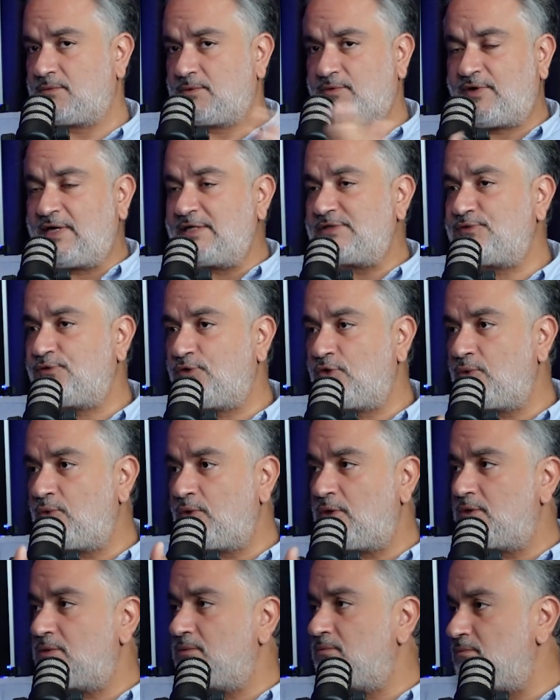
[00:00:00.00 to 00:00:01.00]
Fast
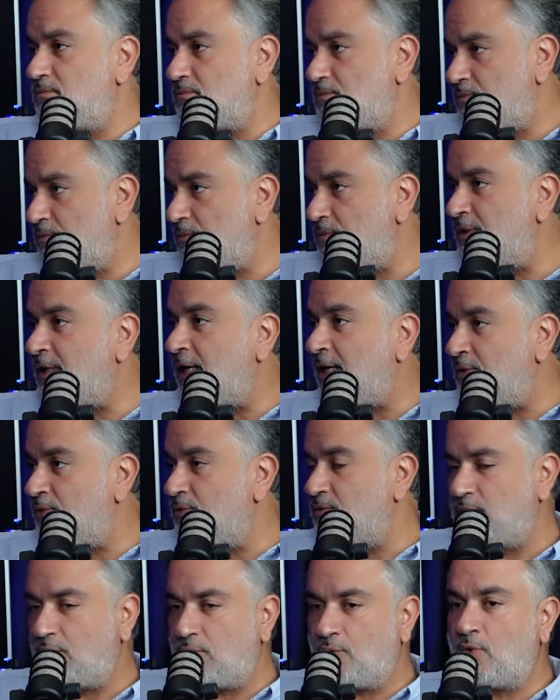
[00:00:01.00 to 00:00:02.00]
forward now,
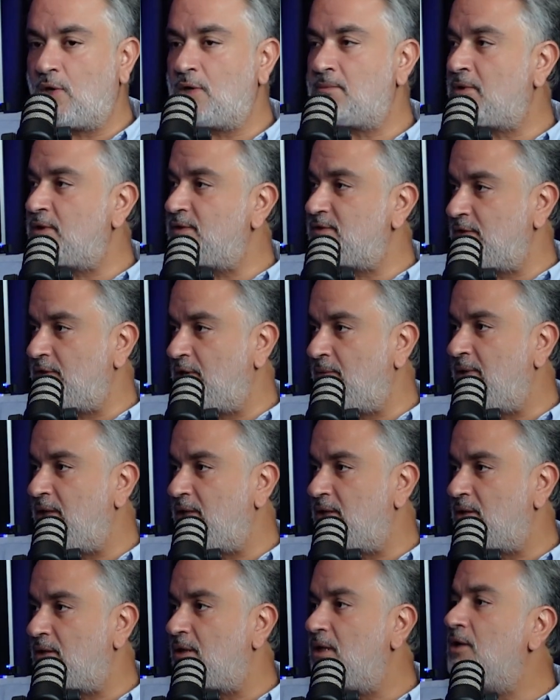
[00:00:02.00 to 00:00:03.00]
1 month in the
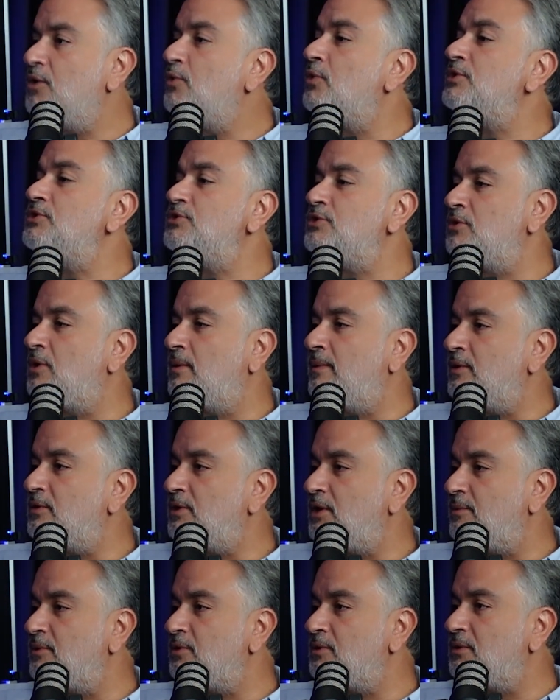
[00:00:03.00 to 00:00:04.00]
making. What do you know
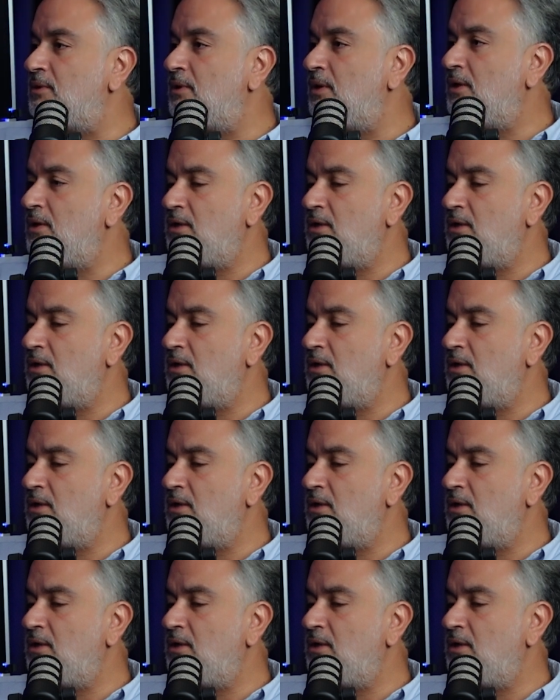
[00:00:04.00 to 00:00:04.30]
about Lebanon?